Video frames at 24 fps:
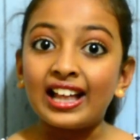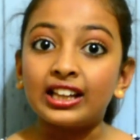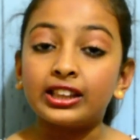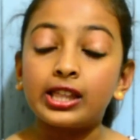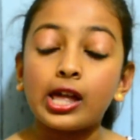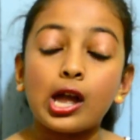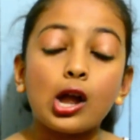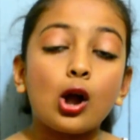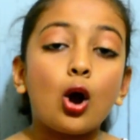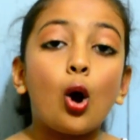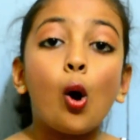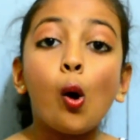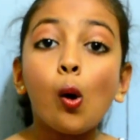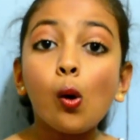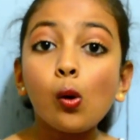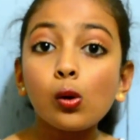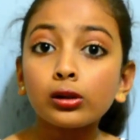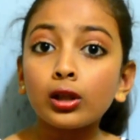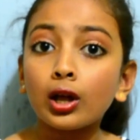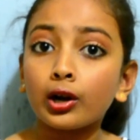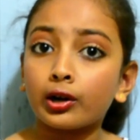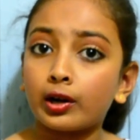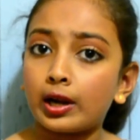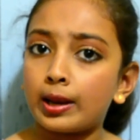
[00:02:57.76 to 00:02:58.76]
They
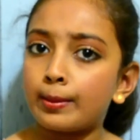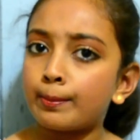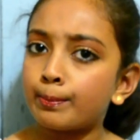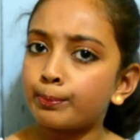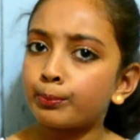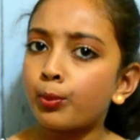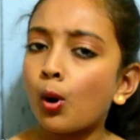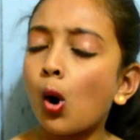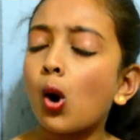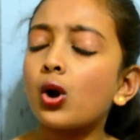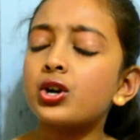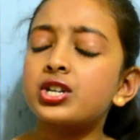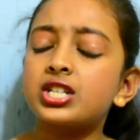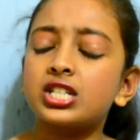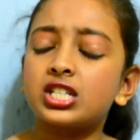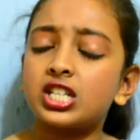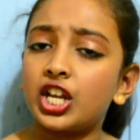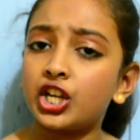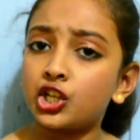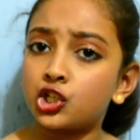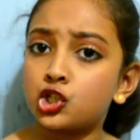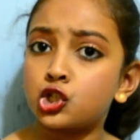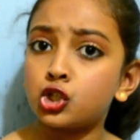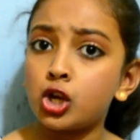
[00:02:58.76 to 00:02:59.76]
all are important
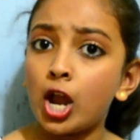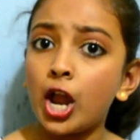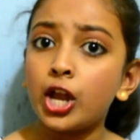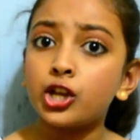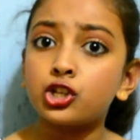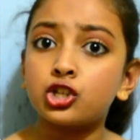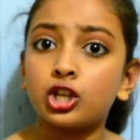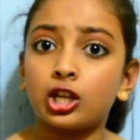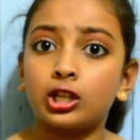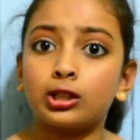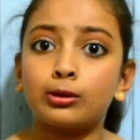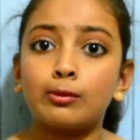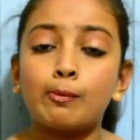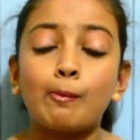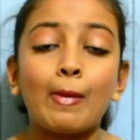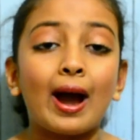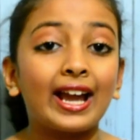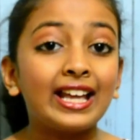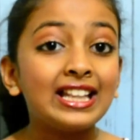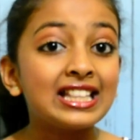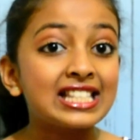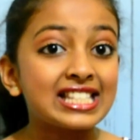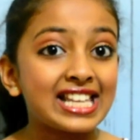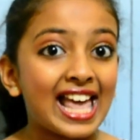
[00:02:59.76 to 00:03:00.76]
in changing
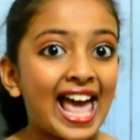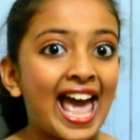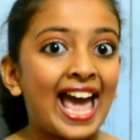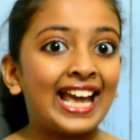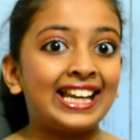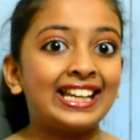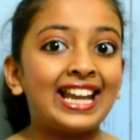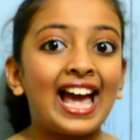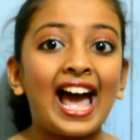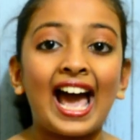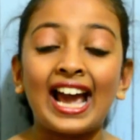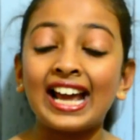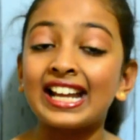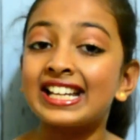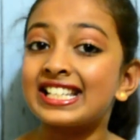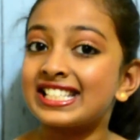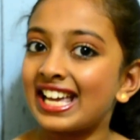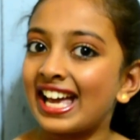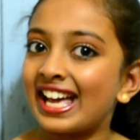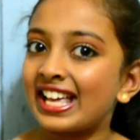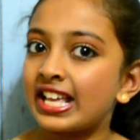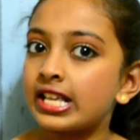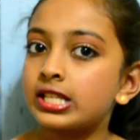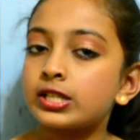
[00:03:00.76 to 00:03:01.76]
minds and
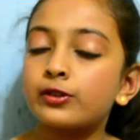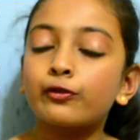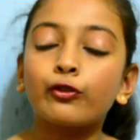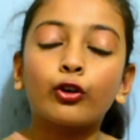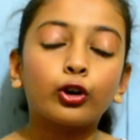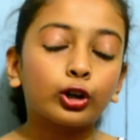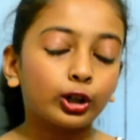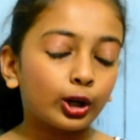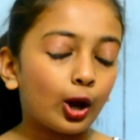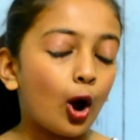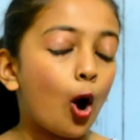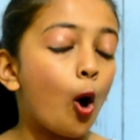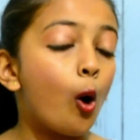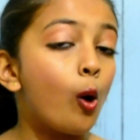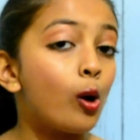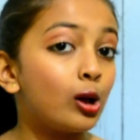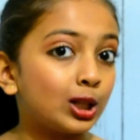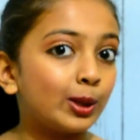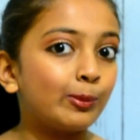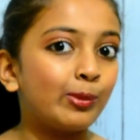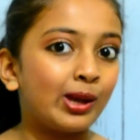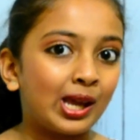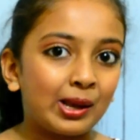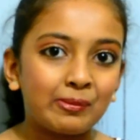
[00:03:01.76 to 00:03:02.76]
ideas for
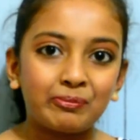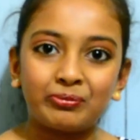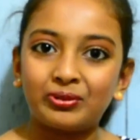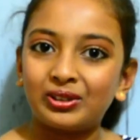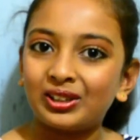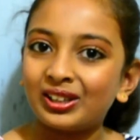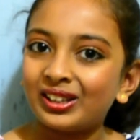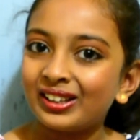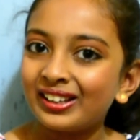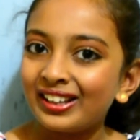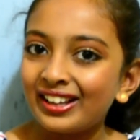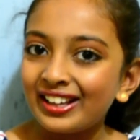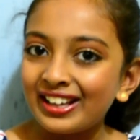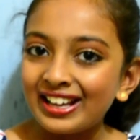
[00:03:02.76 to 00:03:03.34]
all the people.